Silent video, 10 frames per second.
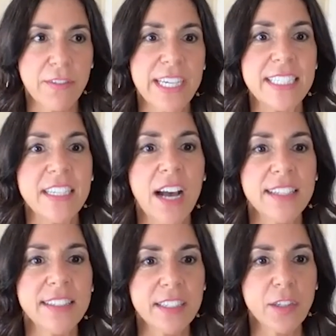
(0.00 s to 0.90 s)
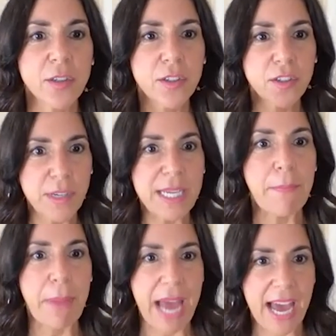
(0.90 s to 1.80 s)
for it not to
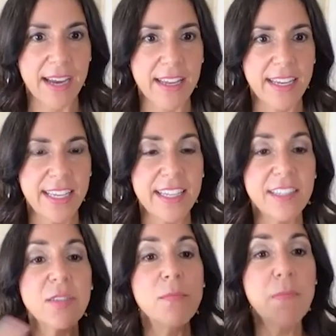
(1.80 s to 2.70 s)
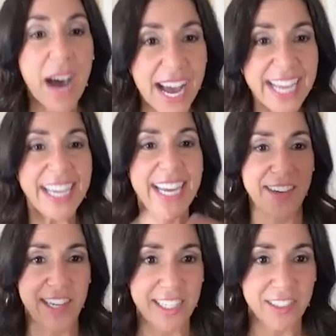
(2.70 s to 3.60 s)
creep back into my
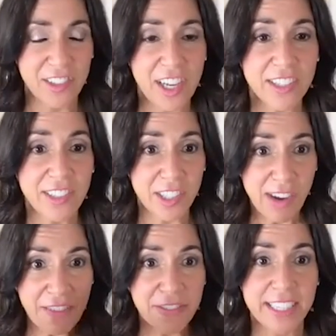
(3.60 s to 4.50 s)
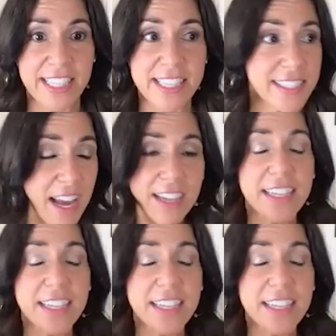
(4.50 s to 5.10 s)
area ge- geographically. It's not going